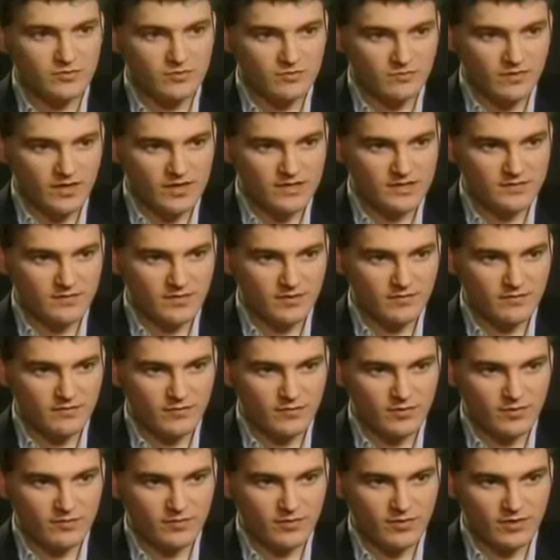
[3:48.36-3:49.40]
who writes about
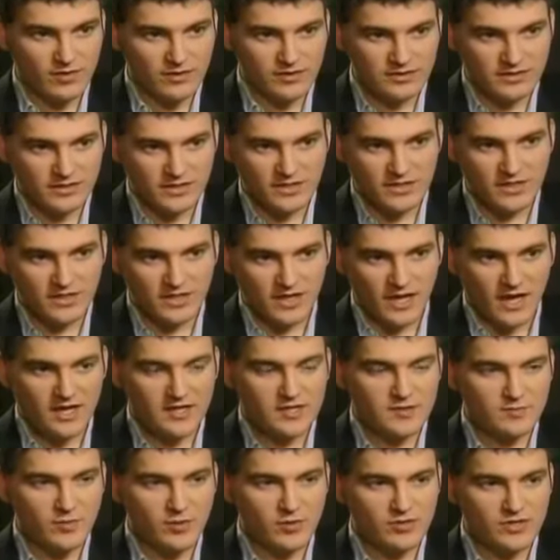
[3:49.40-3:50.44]
foreign policy, I
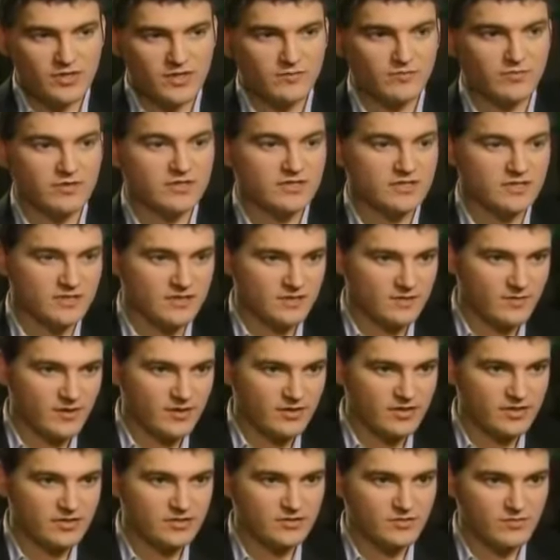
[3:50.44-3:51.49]
spoke to him recently
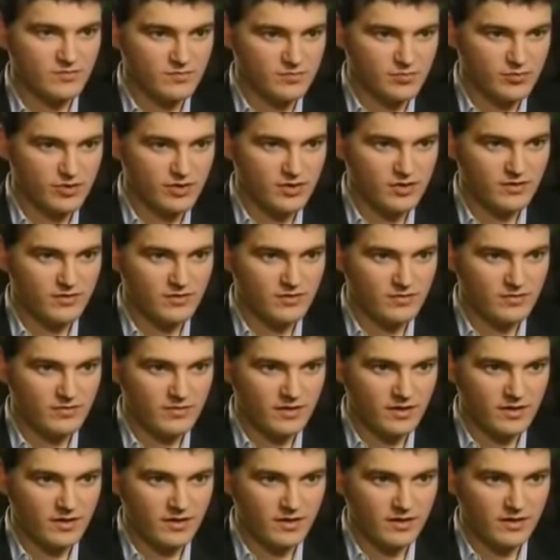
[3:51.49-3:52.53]
about his book,
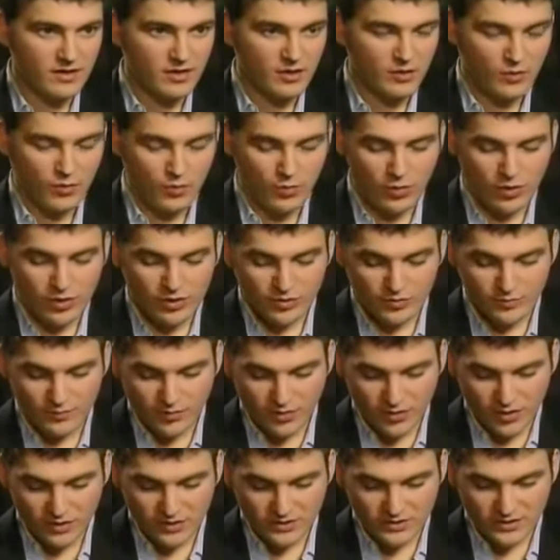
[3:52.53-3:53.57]
uh, warrior
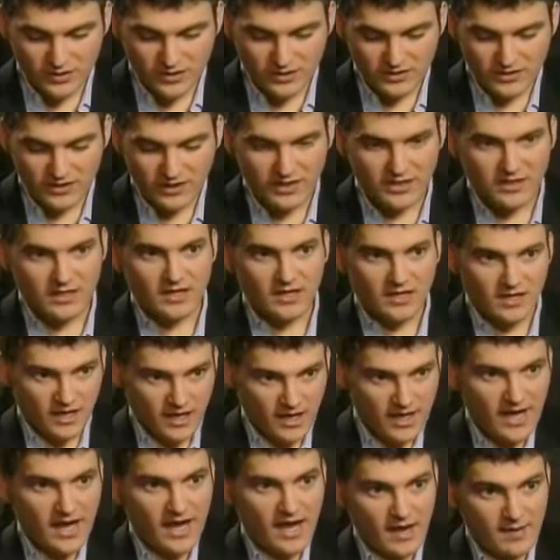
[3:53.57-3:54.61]
politics. And
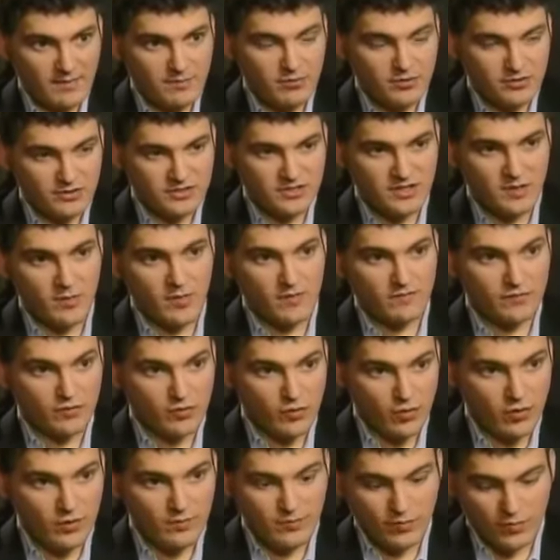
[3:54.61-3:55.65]
I, I put some of
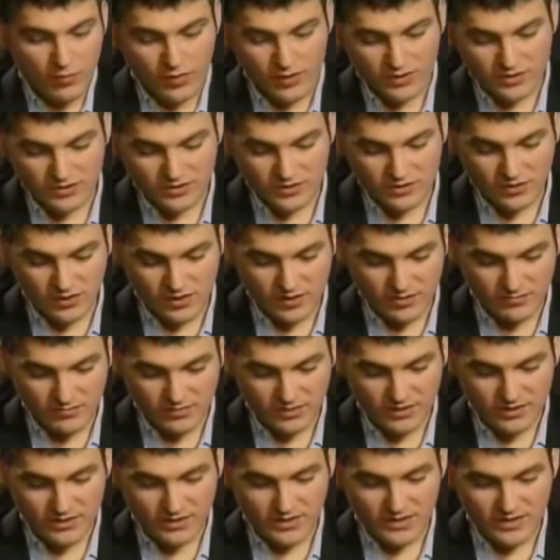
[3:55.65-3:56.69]
your points to him.
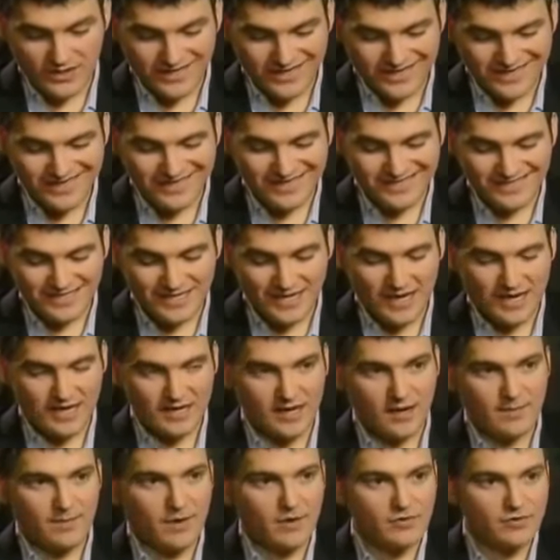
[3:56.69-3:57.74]
He
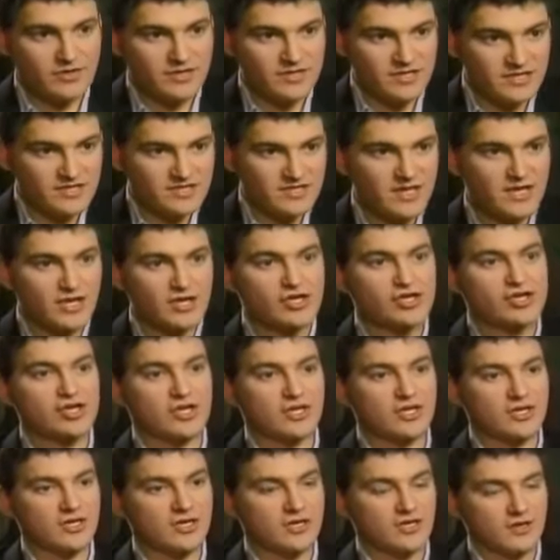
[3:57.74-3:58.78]
said about the
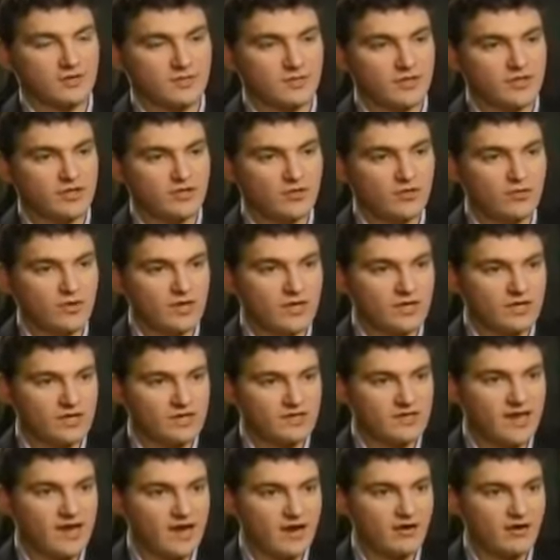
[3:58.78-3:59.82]
distinction between the